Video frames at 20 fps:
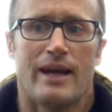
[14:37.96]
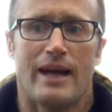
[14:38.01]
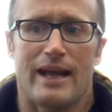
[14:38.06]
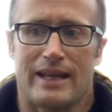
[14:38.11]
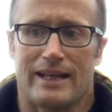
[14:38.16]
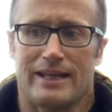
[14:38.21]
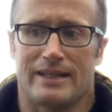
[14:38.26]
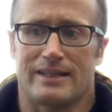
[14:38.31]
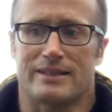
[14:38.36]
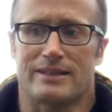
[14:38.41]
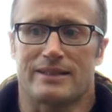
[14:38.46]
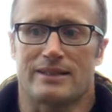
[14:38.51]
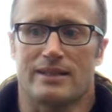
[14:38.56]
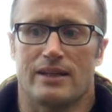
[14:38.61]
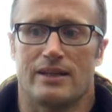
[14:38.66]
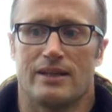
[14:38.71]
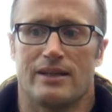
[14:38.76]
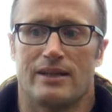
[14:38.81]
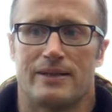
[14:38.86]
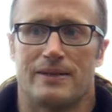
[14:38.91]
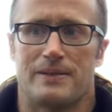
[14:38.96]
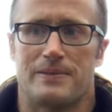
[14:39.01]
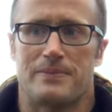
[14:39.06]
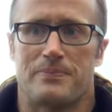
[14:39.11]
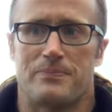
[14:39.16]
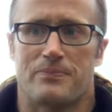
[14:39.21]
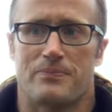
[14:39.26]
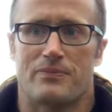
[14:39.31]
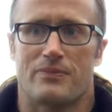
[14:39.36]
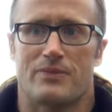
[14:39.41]
And
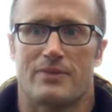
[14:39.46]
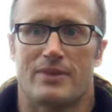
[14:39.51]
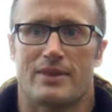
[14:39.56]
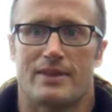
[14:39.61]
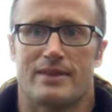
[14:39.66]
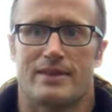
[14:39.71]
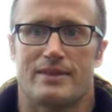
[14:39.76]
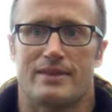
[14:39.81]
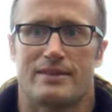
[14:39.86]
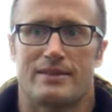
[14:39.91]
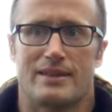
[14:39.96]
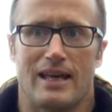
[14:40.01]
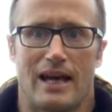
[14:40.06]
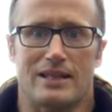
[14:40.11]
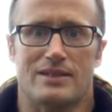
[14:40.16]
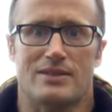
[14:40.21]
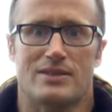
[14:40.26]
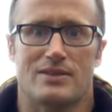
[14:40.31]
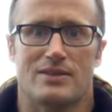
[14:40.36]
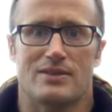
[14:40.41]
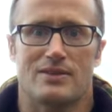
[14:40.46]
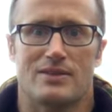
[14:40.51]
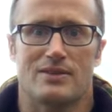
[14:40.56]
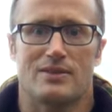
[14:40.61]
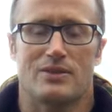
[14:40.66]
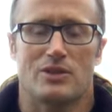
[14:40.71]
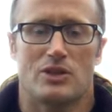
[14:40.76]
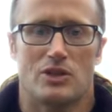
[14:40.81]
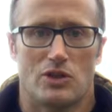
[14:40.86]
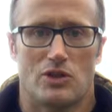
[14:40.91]
that's
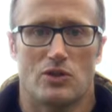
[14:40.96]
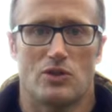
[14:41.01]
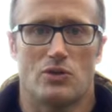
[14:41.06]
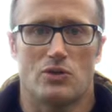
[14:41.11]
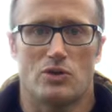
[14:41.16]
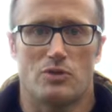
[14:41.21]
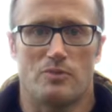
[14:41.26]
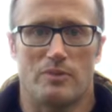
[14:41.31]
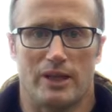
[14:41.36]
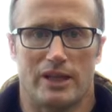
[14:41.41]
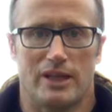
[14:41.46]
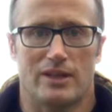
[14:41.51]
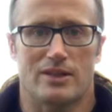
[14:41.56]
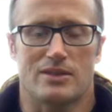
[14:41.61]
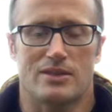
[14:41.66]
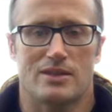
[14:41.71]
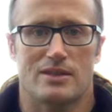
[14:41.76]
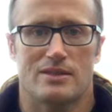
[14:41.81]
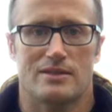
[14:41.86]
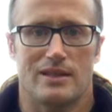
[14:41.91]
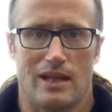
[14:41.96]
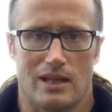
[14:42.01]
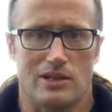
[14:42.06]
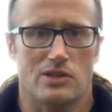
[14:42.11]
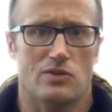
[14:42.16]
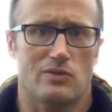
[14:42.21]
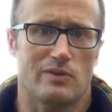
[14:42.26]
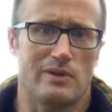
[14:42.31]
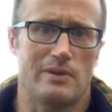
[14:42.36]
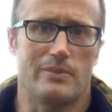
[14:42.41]
huge because
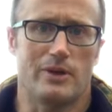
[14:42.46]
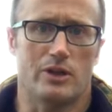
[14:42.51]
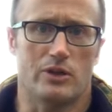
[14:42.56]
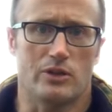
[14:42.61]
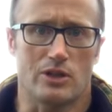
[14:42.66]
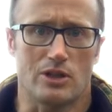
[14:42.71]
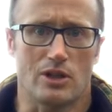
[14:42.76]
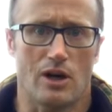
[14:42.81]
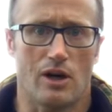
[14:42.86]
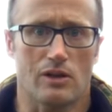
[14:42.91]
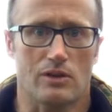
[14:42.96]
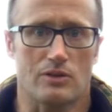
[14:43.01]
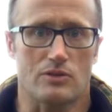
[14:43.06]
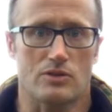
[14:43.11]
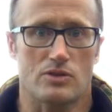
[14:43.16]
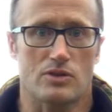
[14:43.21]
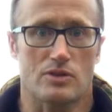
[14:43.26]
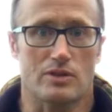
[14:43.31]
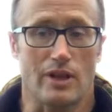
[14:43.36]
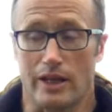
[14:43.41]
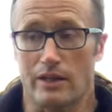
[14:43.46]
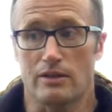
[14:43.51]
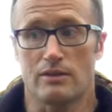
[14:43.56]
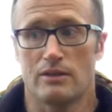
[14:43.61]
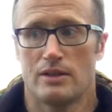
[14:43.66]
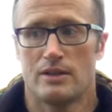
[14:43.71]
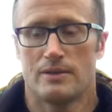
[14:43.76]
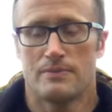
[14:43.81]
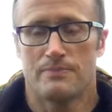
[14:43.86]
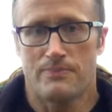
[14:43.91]
that's $3 million, like
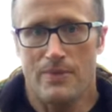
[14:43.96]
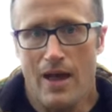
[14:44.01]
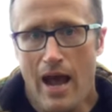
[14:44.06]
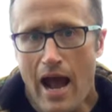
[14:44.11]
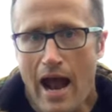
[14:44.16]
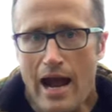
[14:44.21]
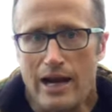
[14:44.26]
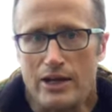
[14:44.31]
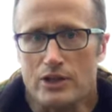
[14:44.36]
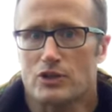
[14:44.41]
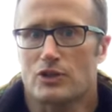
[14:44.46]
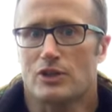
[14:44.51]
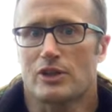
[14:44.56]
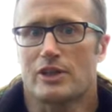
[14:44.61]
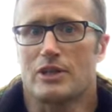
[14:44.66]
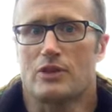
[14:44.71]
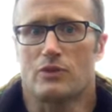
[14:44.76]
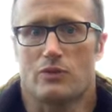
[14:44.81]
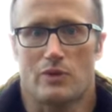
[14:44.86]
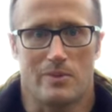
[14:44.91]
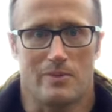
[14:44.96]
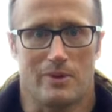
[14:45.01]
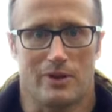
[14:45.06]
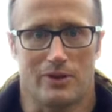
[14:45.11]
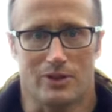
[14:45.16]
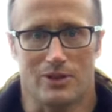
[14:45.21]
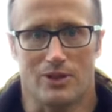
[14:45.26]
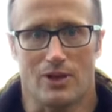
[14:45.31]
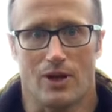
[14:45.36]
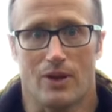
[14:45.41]
actually $3
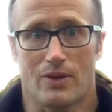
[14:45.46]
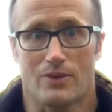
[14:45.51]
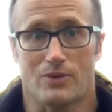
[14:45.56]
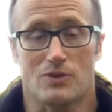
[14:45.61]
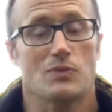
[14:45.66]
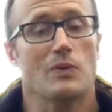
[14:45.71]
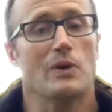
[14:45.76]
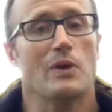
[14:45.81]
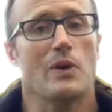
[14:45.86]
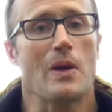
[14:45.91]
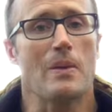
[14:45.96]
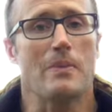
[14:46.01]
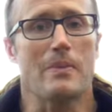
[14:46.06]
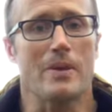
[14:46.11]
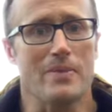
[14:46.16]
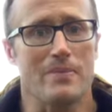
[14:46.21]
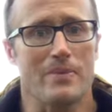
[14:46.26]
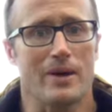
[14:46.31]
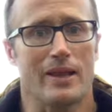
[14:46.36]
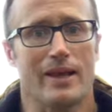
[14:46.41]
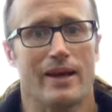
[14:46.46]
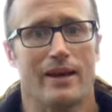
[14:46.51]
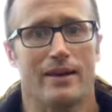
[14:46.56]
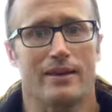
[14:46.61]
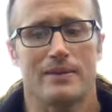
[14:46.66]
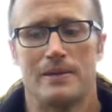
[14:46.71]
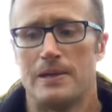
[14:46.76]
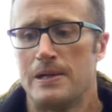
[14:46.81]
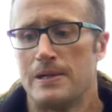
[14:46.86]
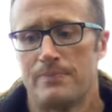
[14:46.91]
million. What do I mean by that?
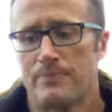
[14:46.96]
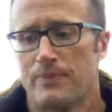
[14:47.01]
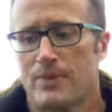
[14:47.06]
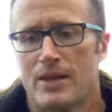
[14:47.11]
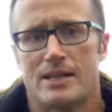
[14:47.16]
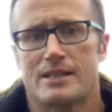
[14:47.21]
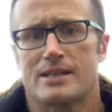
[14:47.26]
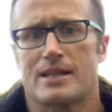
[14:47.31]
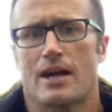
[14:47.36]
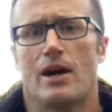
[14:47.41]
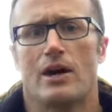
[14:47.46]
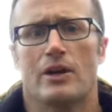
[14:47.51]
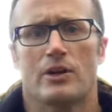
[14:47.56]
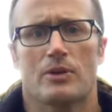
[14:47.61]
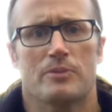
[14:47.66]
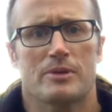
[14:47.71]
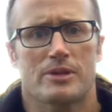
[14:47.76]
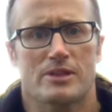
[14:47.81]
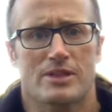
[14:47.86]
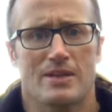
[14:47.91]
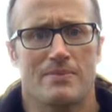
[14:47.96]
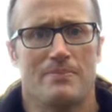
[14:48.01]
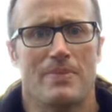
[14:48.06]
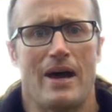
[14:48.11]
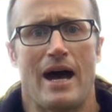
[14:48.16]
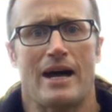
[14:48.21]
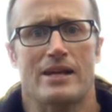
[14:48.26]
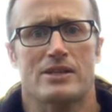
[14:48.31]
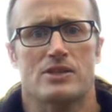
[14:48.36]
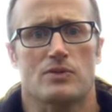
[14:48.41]
It's 100%
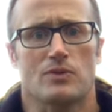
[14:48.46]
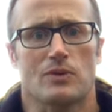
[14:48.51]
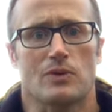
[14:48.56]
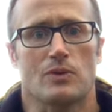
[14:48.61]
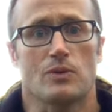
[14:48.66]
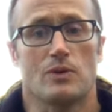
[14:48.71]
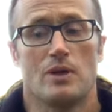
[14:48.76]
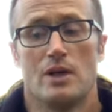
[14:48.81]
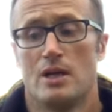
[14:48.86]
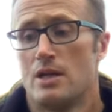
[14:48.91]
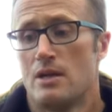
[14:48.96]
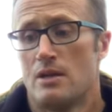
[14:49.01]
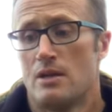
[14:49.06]
pass through.